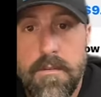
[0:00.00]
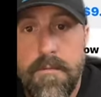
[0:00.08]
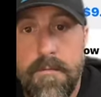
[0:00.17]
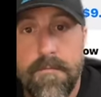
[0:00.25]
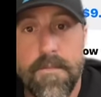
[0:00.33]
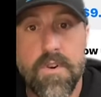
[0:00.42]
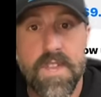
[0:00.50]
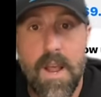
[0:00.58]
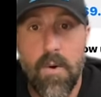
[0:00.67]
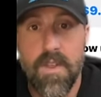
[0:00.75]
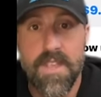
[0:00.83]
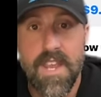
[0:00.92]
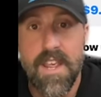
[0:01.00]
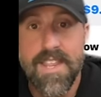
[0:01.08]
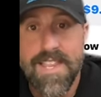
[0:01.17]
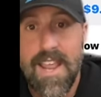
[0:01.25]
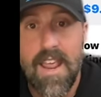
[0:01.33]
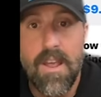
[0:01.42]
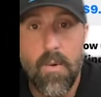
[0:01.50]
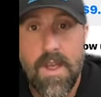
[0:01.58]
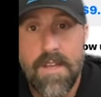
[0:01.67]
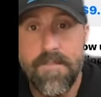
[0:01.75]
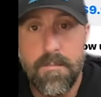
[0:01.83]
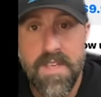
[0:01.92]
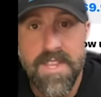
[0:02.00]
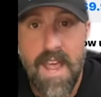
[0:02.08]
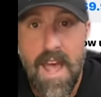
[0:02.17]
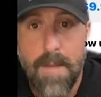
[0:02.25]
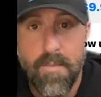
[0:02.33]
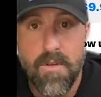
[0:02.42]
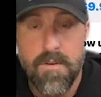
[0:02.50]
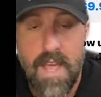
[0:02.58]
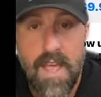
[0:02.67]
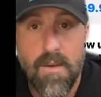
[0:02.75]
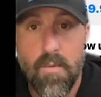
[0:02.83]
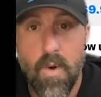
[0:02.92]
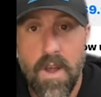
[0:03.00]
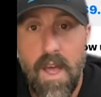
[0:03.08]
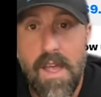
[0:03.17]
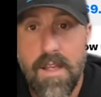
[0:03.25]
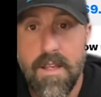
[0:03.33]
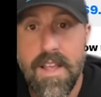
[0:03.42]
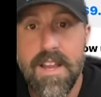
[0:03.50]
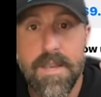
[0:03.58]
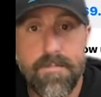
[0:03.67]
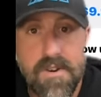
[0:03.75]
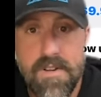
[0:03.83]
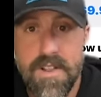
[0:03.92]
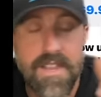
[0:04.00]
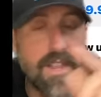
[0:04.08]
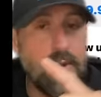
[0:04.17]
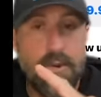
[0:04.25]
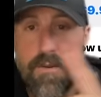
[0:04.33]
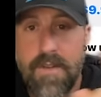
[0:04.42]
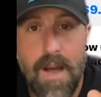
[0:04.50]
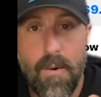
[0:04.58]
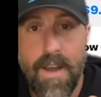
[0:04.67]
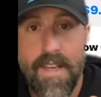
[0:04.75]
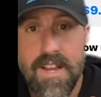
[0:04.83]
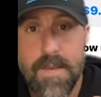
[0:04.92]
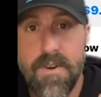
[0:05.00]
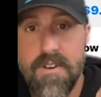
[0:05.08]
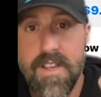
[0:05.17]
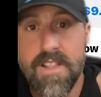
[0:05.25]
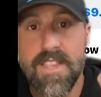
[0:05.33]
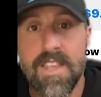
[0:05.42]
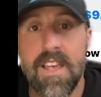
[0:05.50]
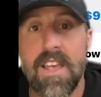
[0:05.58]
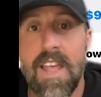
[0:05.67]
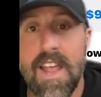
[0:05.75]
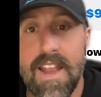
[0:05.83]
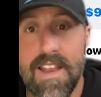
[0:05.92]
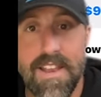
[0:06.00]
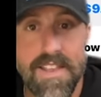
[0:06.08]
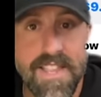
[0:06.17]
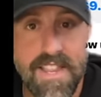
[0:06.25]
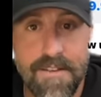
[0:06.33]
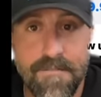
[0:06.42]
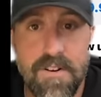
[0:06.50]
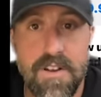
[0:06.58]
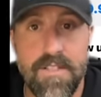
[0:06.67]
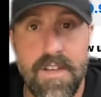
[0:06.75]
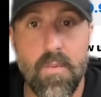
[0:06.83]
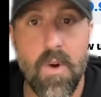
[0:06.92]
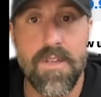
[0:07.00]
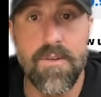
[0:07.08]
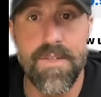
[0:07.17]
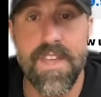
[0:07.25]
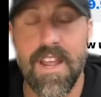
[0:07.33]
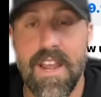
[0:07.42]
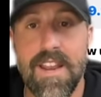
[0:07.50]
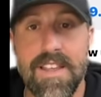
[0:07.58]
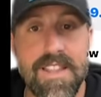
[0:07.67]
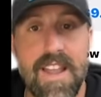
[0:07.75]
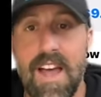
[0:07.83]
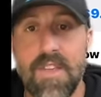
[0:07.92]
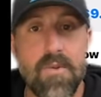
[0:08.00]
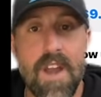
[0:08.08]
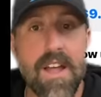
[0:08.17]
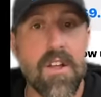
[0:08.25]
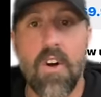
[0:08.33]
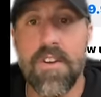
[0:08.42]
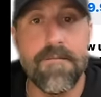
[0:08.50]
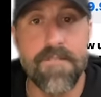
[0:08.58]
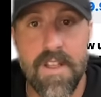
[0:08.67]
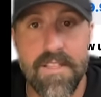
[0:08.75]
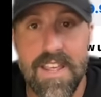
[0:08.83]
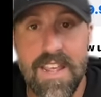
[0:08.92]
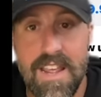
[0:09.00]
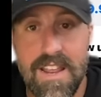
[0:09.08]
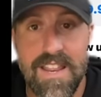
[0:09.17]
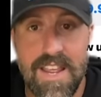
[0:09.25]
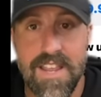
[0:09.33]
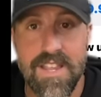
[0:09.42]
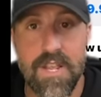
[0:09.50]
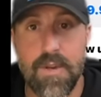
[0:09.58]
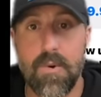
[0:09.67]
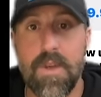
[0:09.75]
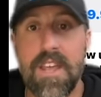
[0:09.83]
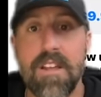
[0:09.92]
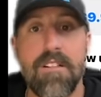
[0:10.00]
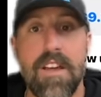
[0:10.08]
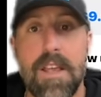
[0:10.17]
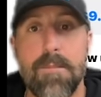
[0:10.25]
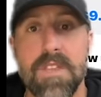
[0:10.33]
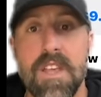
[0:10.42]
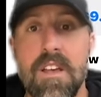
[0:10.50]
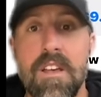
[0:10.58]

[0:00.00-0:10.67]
First, I want to say, stay away from this app. Okay, what I experienced, you do not want to experience, and it is different than what you think. It is not, you are not calling friendly ETs to you. He claims